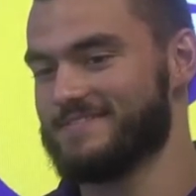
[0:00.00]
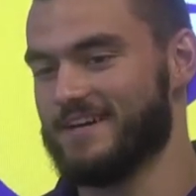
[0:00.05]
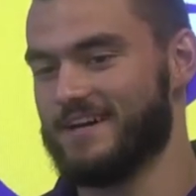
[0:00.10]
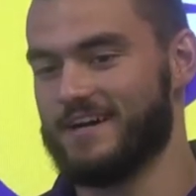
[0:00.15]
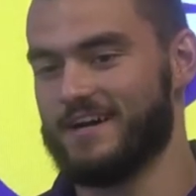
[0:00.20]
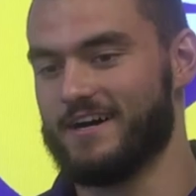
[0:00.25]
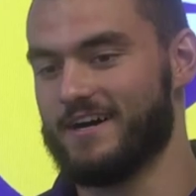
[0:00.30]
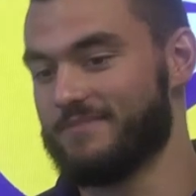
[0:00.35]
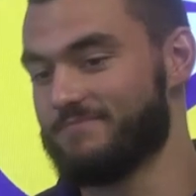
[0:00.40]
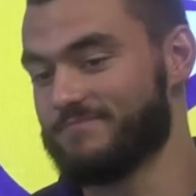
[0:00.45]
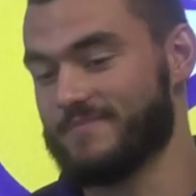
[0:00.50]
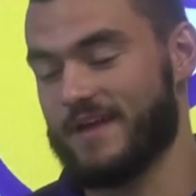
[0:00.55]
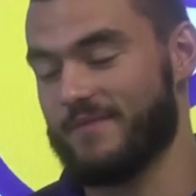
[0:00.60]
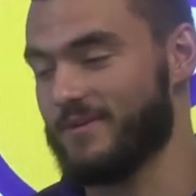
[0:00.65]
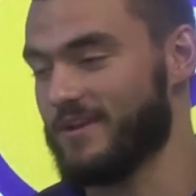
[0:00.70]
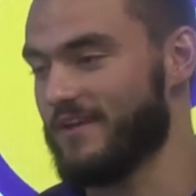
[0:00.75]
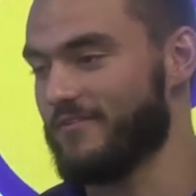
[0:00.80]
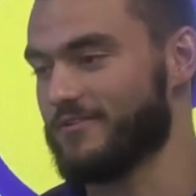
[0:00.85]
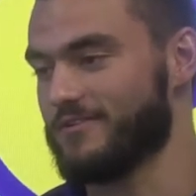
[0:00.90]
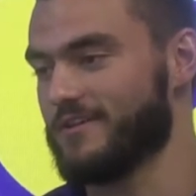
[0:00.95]
Uh, I
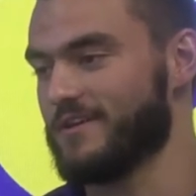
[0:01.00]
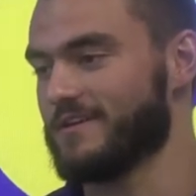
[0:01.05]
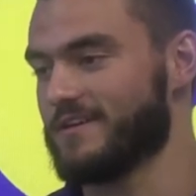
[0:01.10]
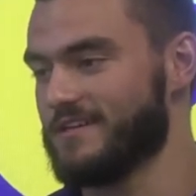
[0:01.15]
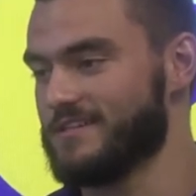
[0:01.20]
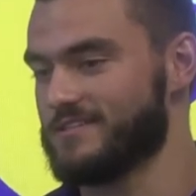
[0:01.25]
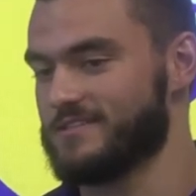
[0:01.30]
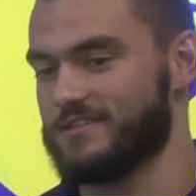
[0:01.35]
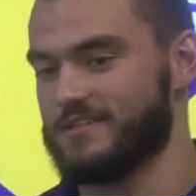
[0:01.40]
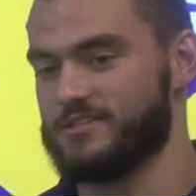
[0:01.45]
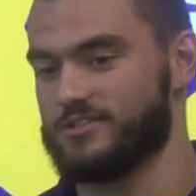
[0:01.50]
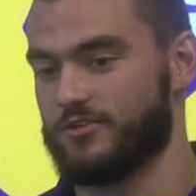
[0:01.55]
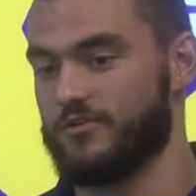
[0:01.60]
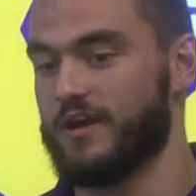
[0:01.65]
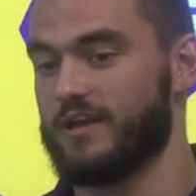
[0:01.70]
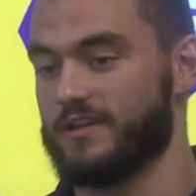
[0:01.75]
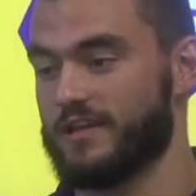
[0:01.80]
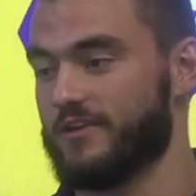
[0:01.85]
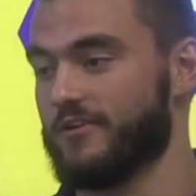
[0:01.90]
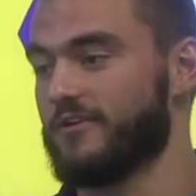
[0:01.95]
mean, everything. He's, he's a
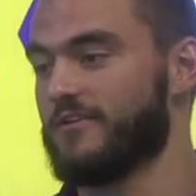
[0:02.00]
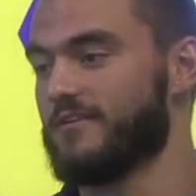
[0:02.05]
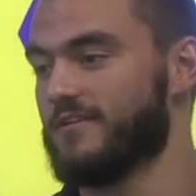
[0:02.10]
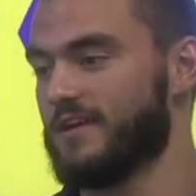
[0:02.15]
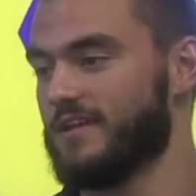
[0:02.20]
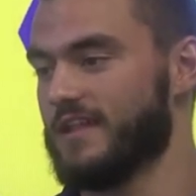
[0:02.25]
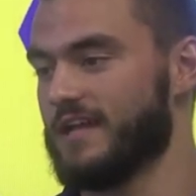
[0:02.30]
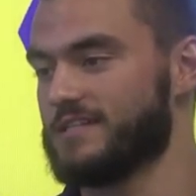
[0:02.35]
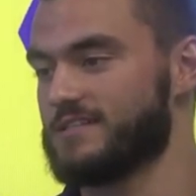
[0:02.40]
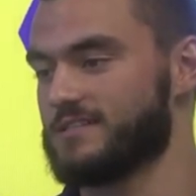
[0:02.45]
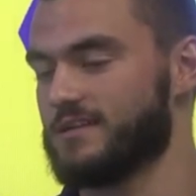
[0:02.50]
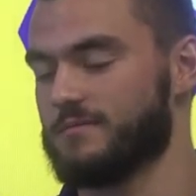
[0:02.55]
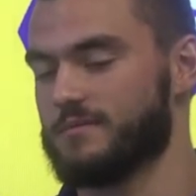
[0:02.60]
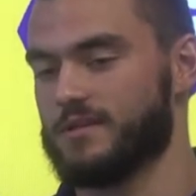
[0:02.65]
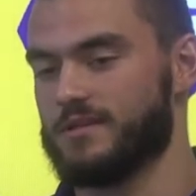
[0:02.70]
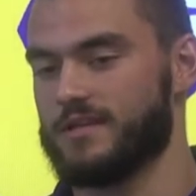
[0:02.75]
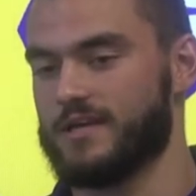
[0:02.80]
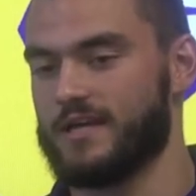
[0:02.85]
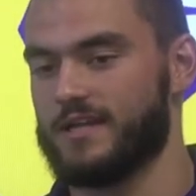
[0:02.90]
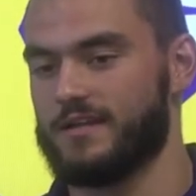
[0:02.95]
great leader, and that's
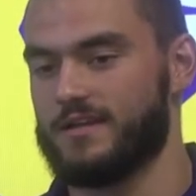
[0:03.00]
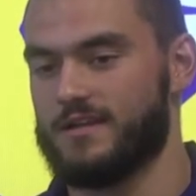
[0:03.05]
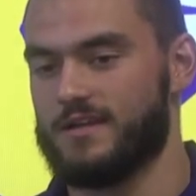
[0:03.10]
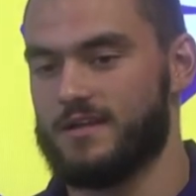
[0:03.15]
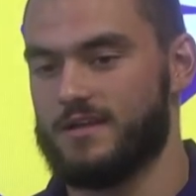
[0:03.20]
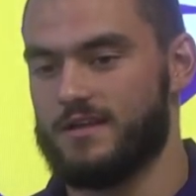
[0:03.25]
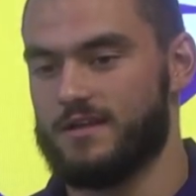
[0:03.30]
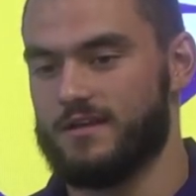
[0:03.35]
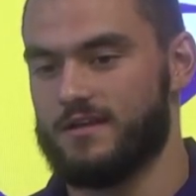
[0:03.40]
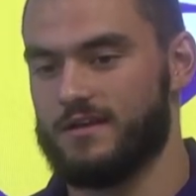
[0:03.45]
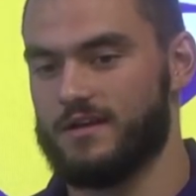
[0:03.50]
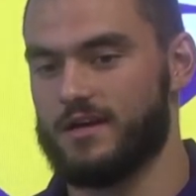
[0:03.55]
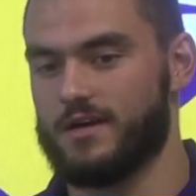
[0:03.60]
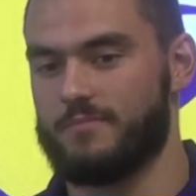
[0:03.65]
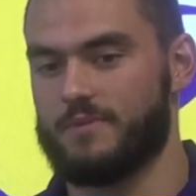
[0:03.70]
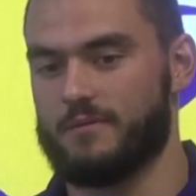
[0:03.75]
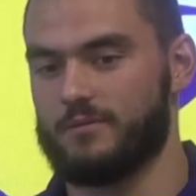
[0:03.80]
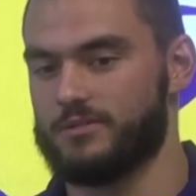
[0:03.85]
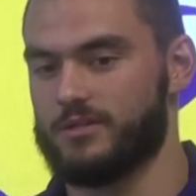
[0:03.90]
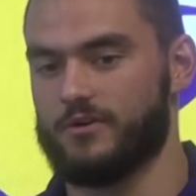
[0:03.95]
something that
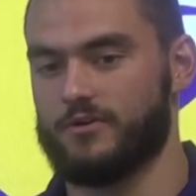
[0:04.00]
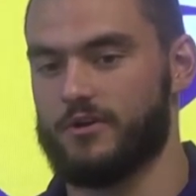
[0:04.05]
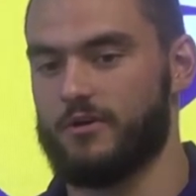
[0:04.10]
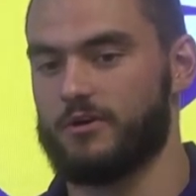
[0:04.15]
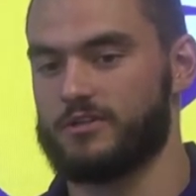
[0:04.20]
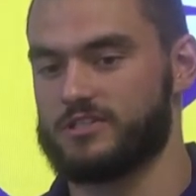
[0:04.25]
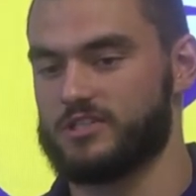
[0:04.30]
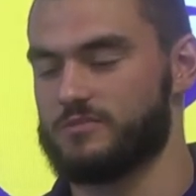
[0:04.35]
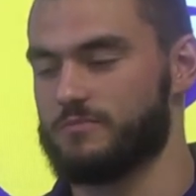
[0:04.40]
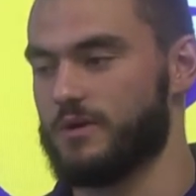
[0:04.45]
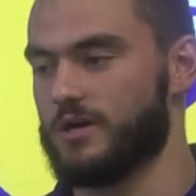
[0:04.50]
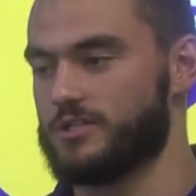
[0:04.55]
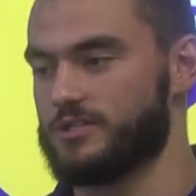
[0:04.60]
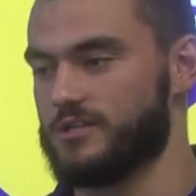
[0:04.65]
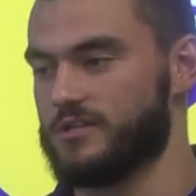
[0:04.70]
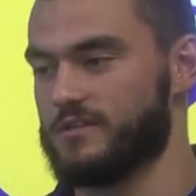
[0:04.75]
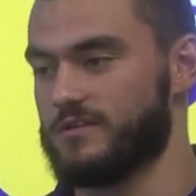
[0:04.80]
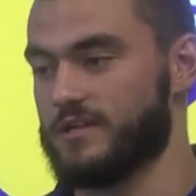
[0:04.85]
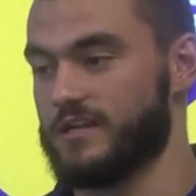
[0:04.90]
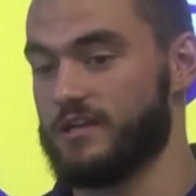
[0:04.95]
uh, people don't notice as
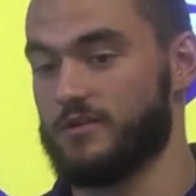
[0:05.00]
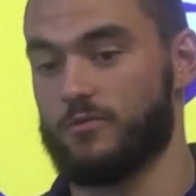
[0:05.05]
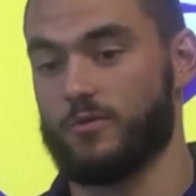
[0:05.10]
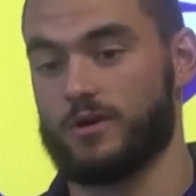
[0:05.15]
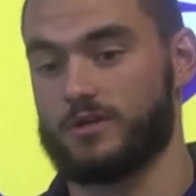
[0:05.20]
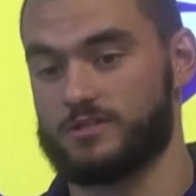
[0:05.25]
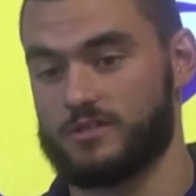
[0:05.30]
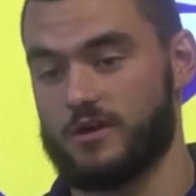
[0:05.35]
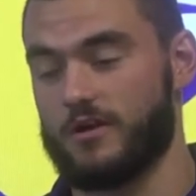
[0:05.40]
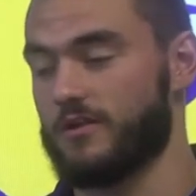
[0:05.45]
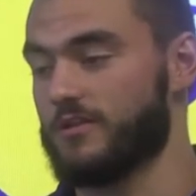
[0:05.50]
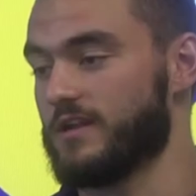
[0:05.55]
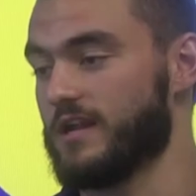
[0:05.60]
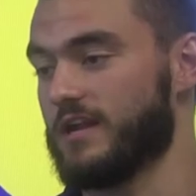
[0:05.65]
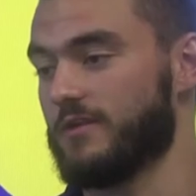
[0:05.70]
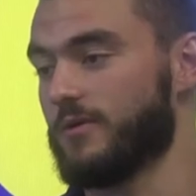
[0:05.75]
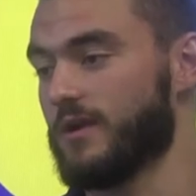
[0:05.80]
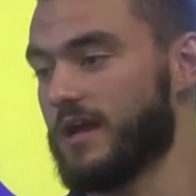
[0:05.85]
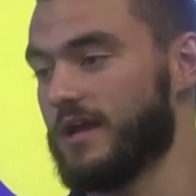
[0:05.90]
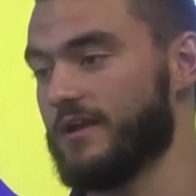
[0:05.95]
much, and he works harder than
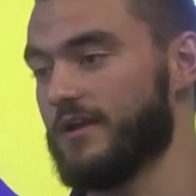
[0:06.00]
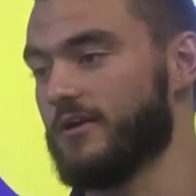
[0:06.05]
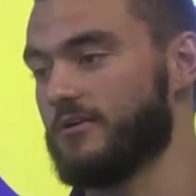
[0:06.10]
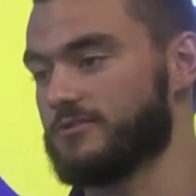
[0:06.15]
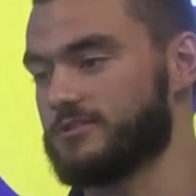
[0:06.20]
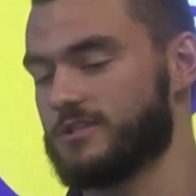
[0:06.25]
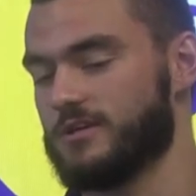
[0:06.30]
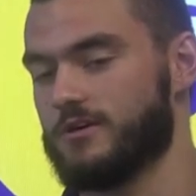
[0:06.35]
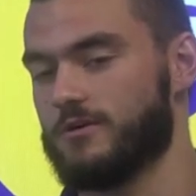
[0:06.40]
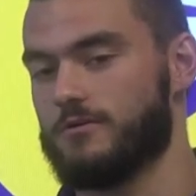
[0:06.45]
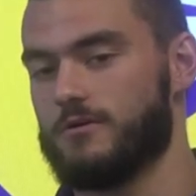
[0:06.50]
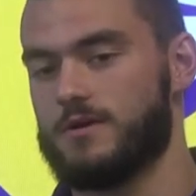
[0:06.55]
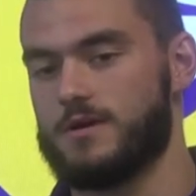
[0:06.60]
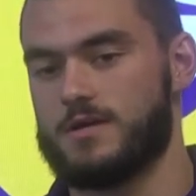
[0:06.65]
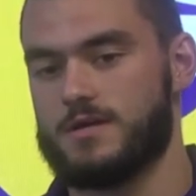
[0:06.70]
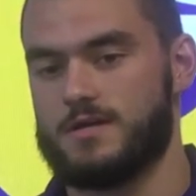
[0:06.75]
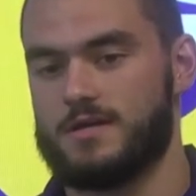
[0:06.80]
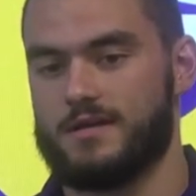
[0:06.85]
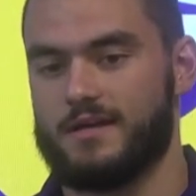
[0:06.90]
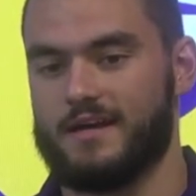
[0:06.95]
anyone I know. So
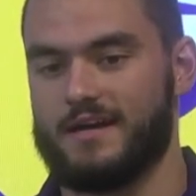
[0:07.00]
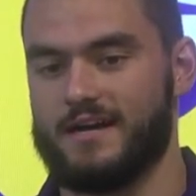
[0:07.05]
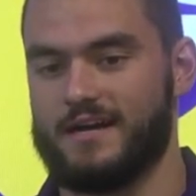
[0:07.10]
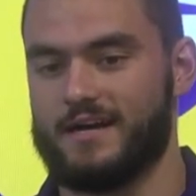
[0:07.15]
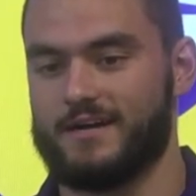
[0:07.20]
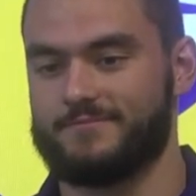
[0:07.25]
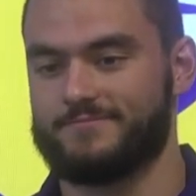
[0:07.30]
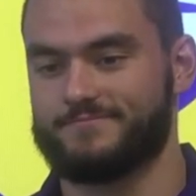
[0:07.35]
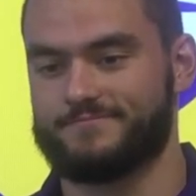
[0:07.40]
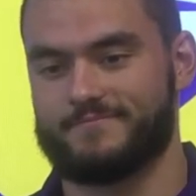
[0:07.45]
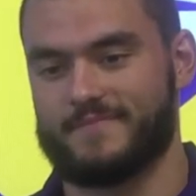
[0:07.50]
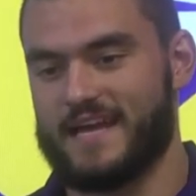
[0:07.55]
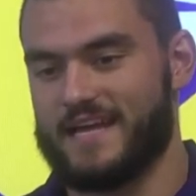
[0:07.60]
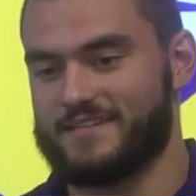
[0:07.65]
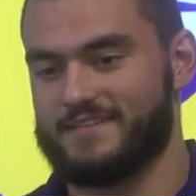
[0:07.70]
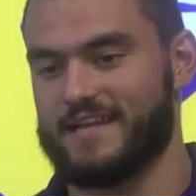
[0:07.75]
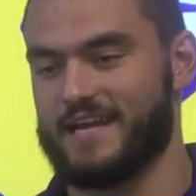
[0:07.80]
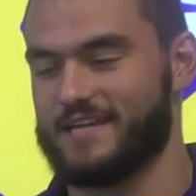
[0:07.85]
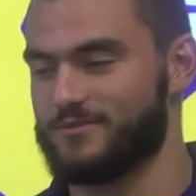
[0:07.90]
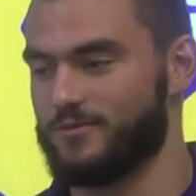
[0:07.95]
uh,
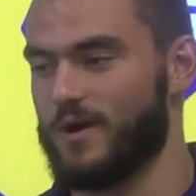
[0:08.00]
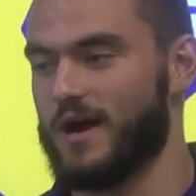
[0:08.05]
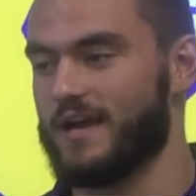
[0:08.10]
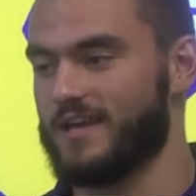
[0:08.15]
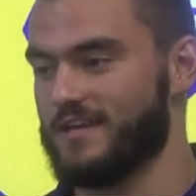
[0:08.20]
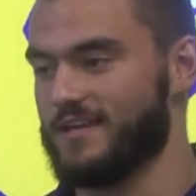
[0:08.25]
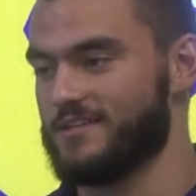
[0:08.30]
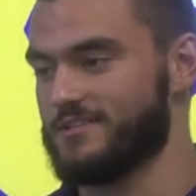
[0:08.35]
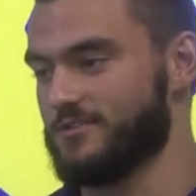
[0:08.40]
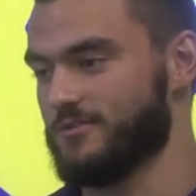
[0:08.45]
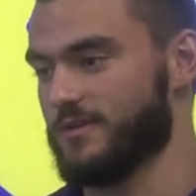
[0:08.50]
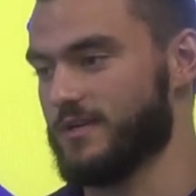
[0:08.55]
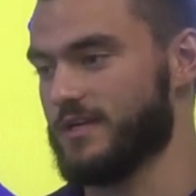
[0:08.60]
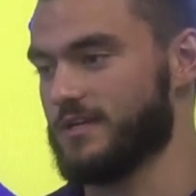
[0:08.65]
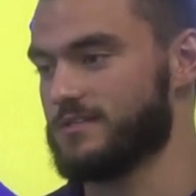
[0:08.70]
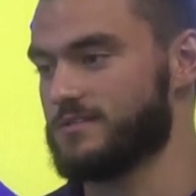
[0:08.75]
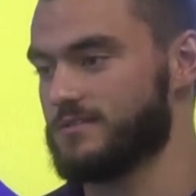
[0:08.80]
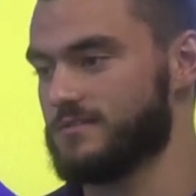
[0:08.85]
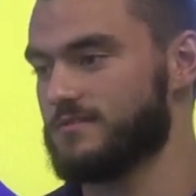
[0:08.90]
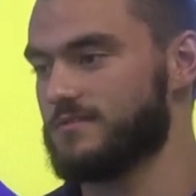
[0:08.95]
that that's why he is who he
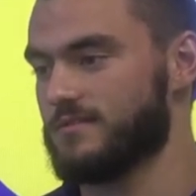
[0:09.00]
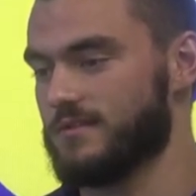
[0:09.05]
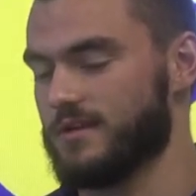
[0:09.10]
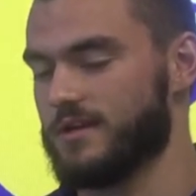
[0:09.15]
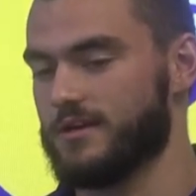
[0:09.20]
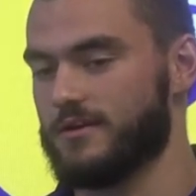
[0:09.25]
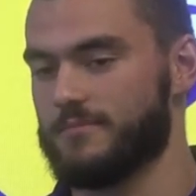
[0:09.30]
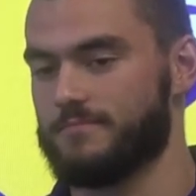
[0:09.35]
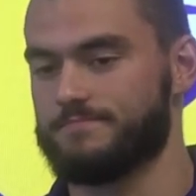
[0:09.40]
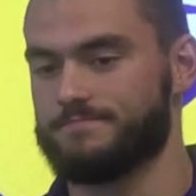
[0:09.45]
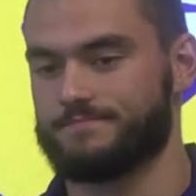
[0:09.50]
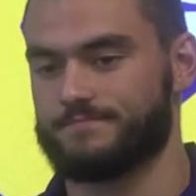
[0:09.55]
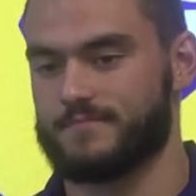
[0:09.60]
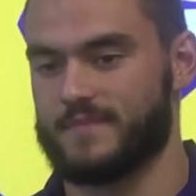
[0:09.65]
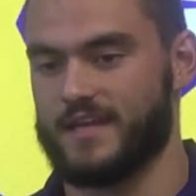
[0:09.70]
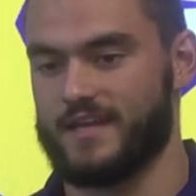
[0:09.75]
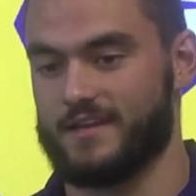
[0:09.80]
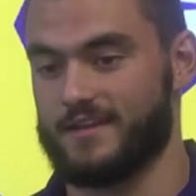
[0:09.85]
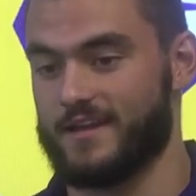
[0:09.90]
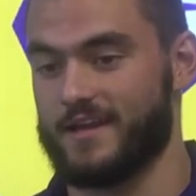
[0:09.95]
is. Um,
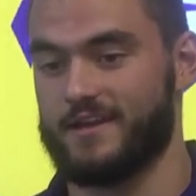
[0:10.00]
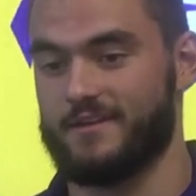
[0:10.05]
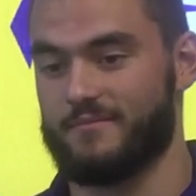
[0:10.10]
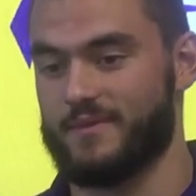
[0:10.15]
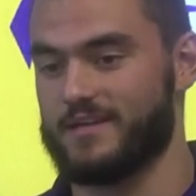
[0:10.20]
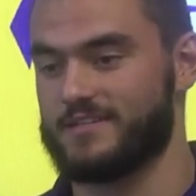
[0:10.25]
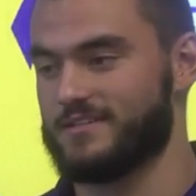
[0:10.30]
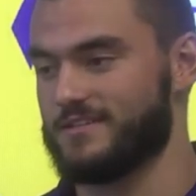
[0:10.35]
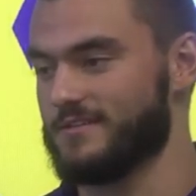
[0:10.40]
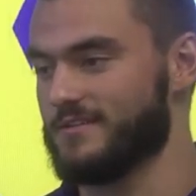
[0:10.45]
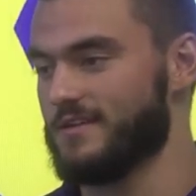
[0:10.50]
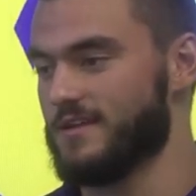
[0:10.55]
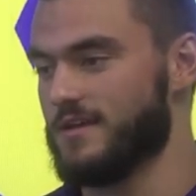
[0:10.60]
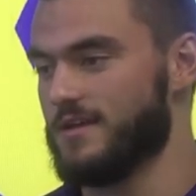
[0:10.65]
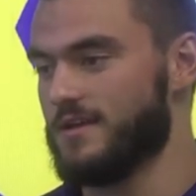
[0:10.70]
and again, it makes it